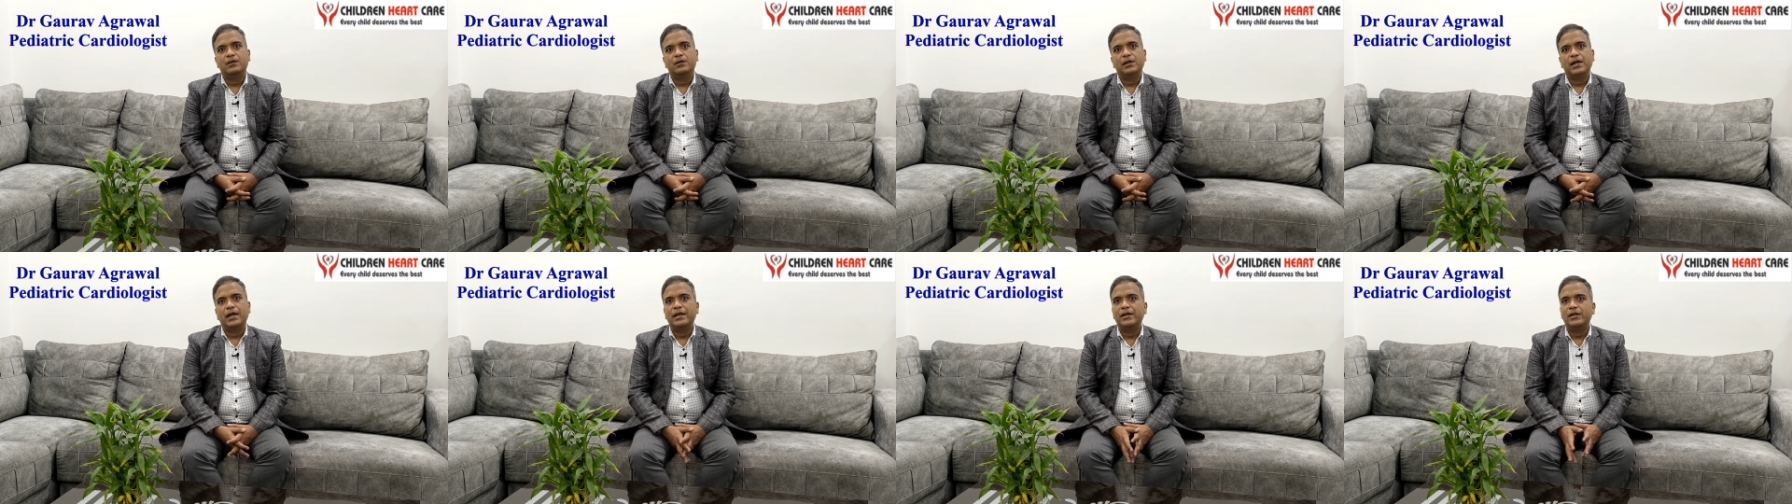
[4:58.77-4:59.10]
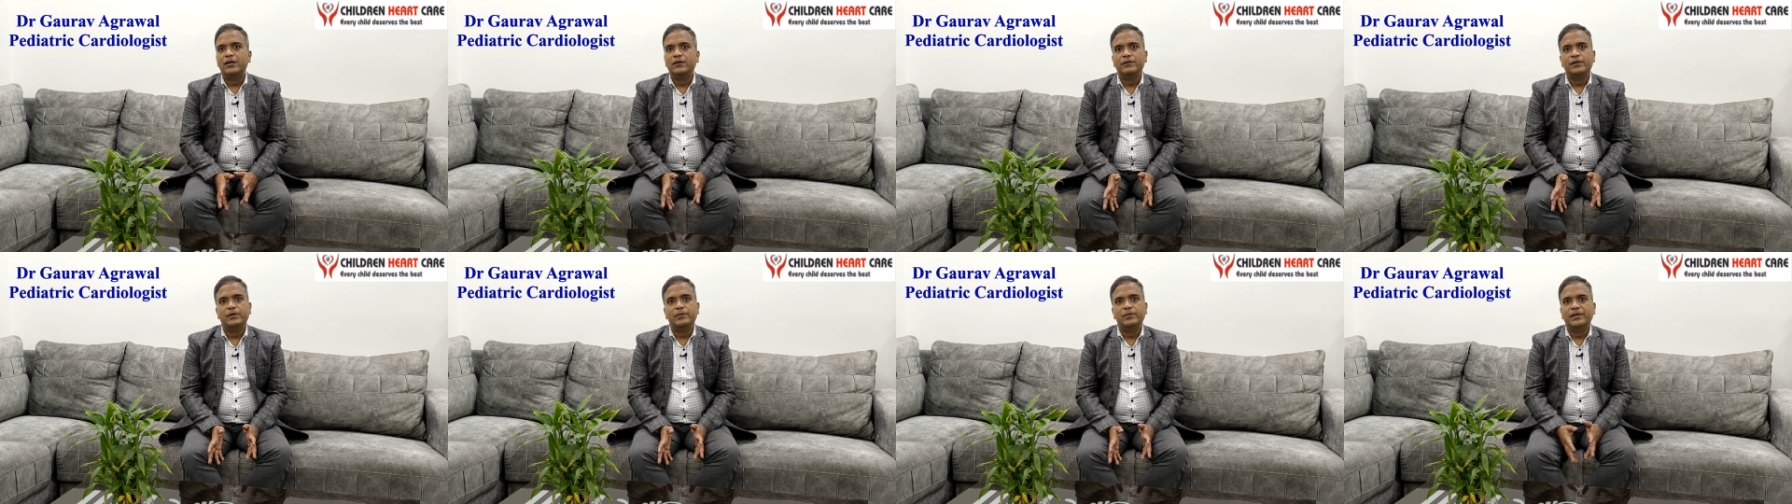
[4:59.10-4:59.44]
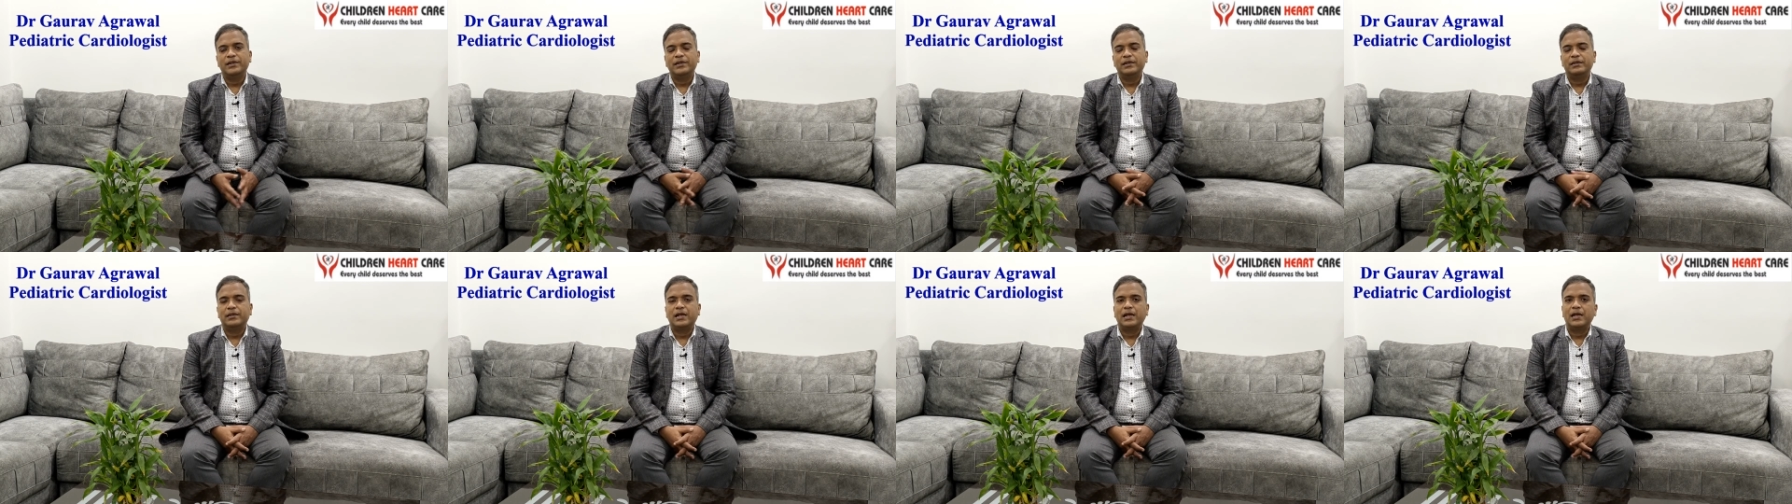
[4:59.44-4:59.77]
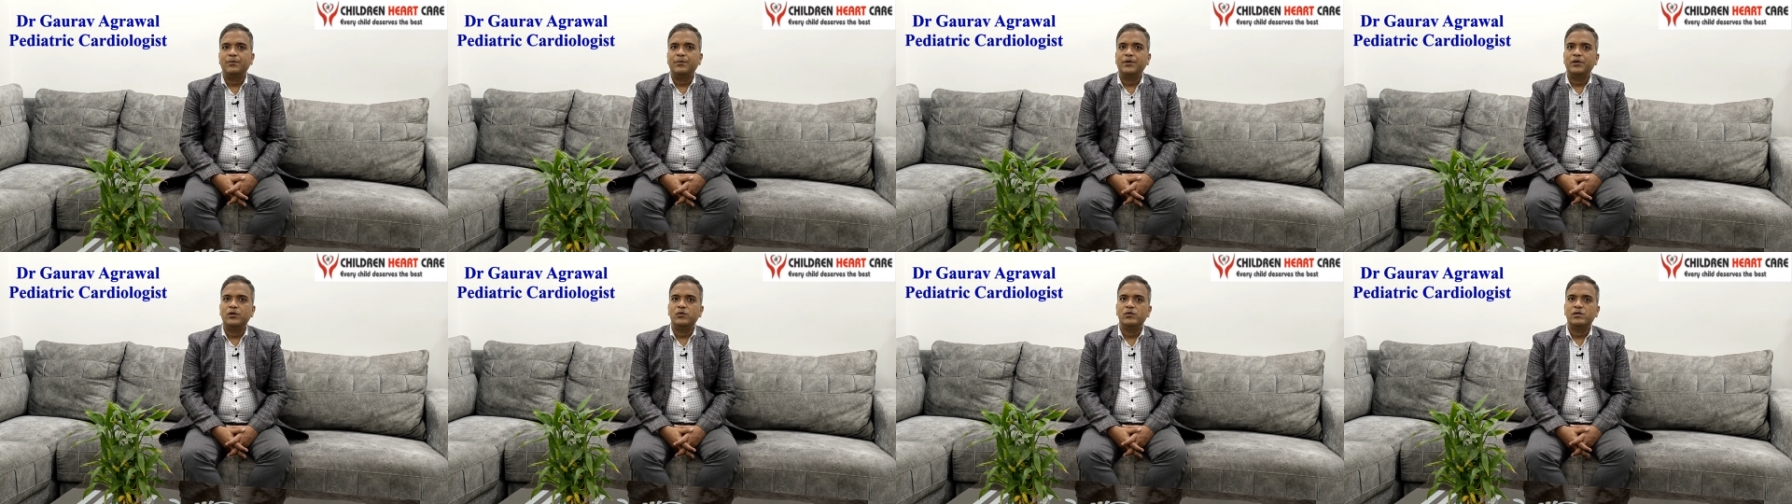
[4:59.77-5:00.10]
Any of the method
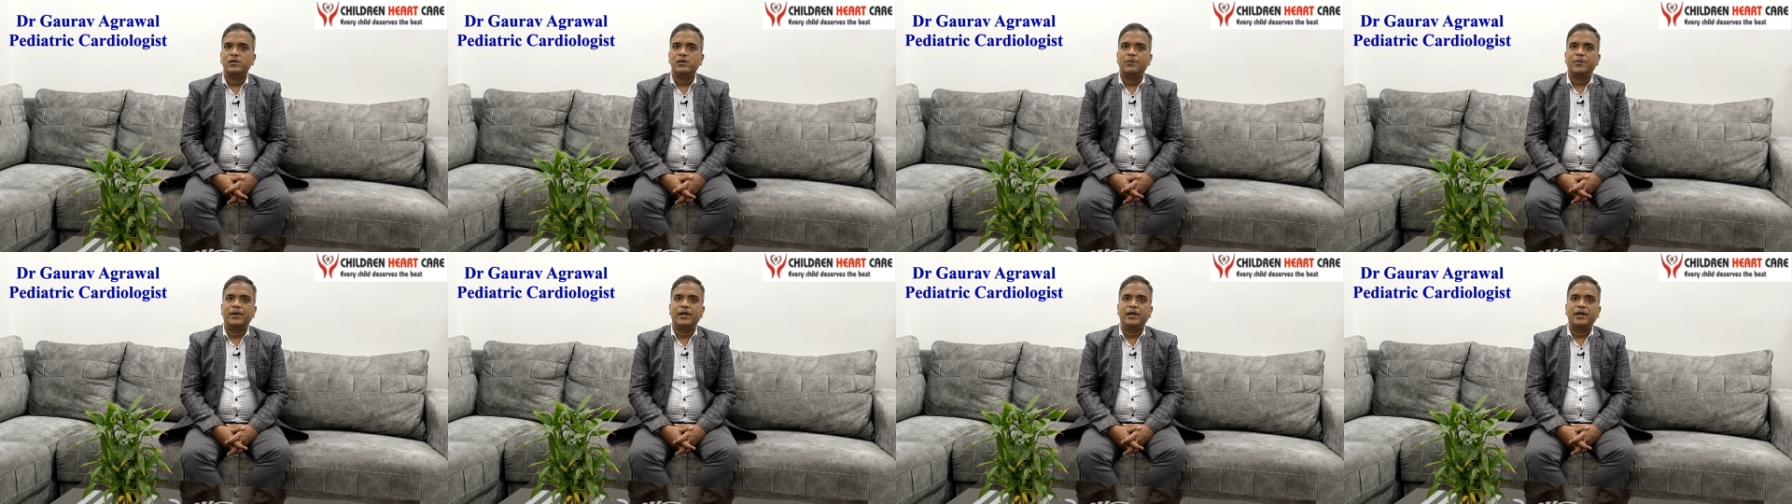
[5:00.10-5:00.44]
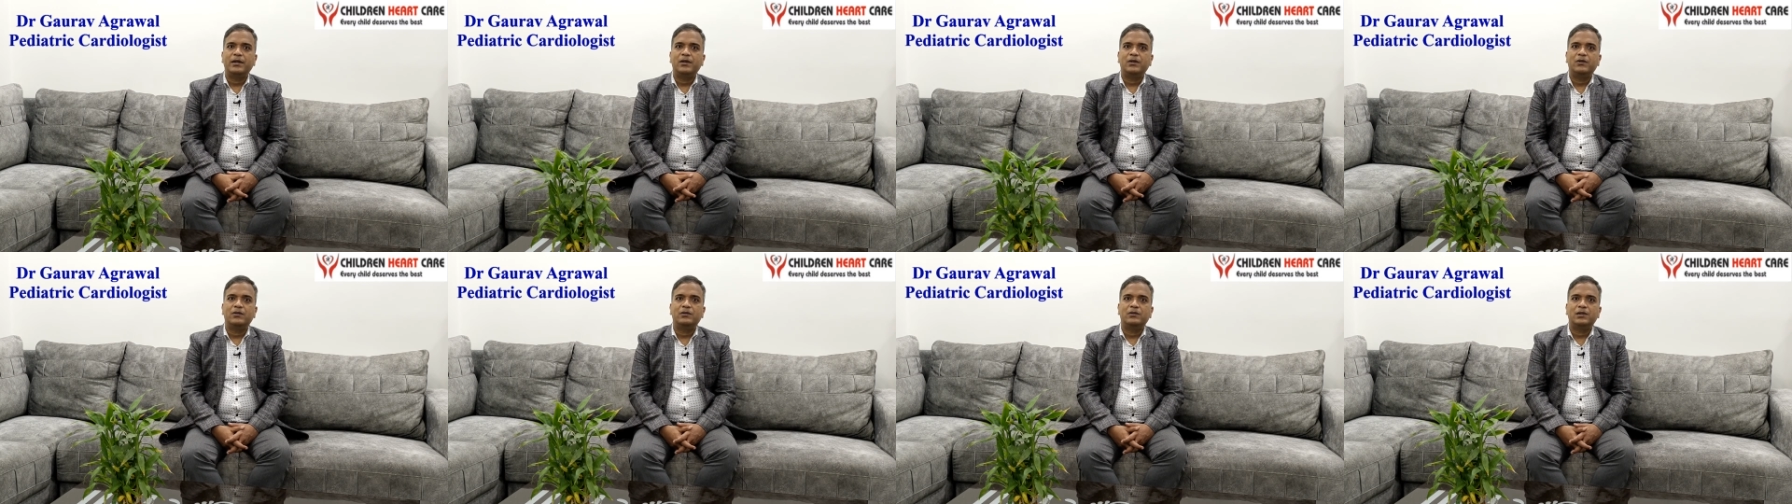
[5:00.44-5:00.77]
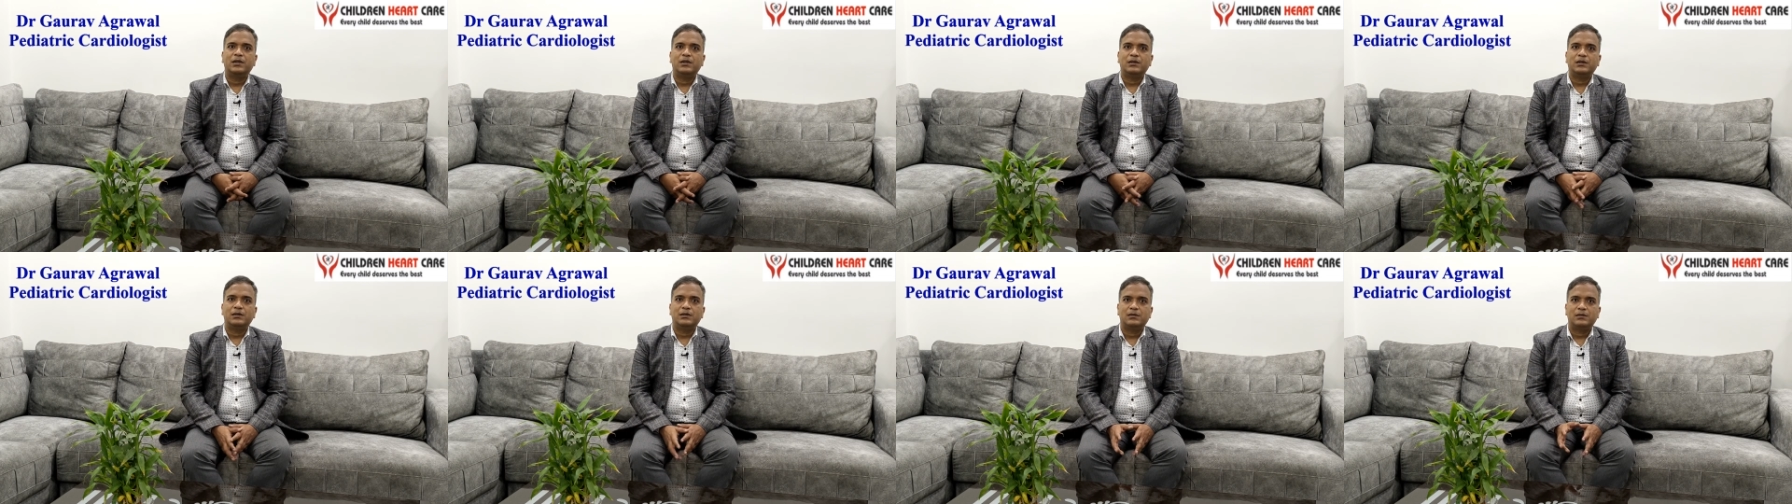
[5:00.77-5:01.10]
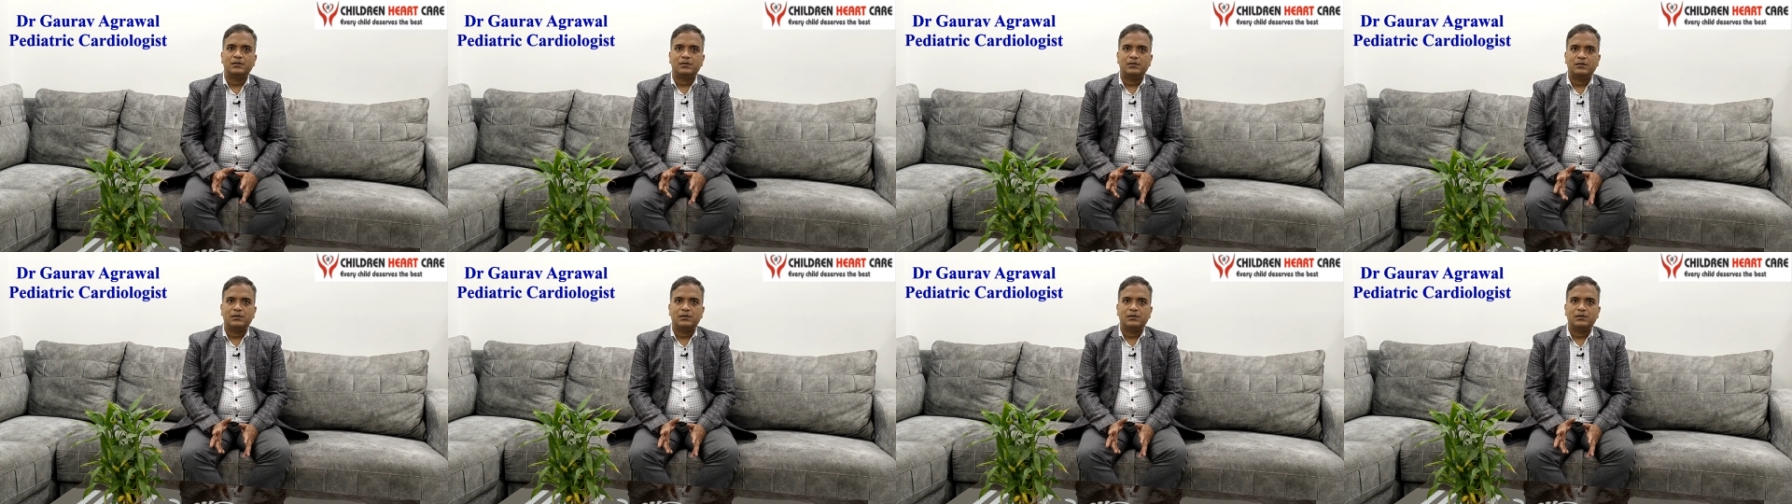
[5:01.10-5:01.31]
can be used depending on the